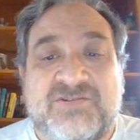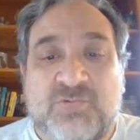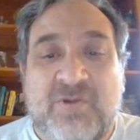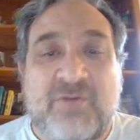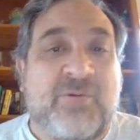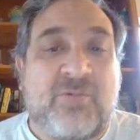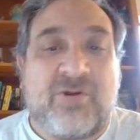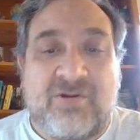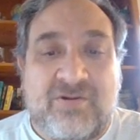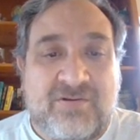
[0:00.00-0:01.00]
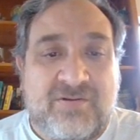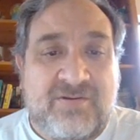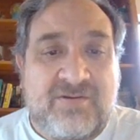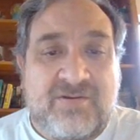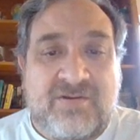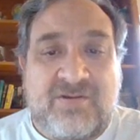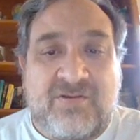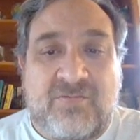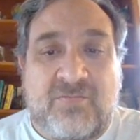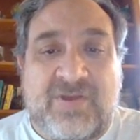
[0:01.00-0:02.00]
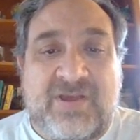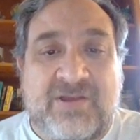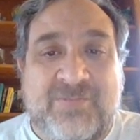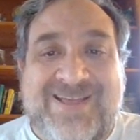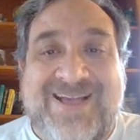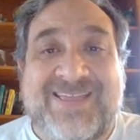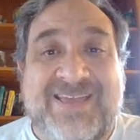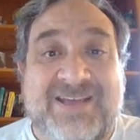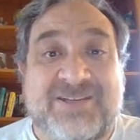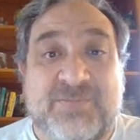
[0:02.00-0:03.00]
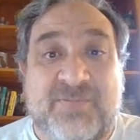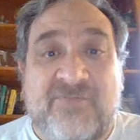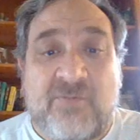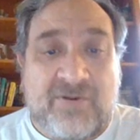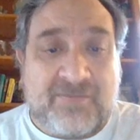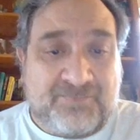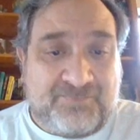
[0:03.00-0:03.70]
to where we were when we got kicked before.